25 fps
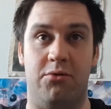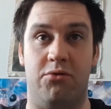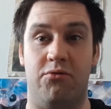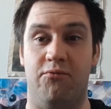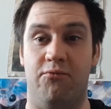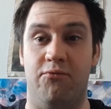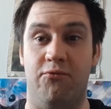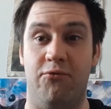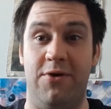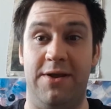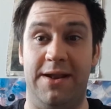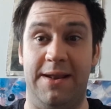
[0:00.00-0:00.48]

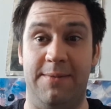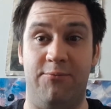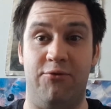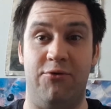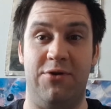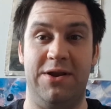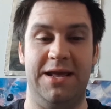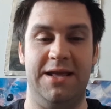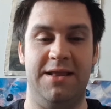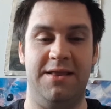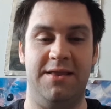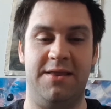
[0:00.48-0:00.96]
really
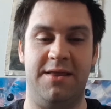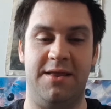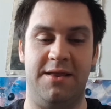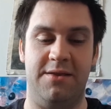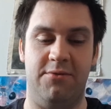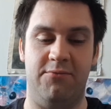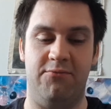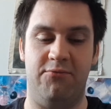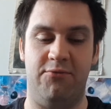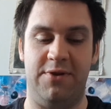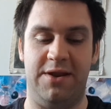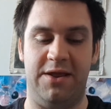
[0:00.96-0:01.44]
brilliant and
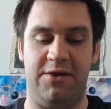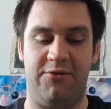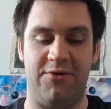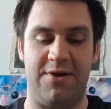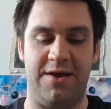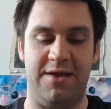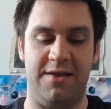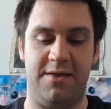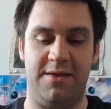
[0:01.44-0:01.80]
really great,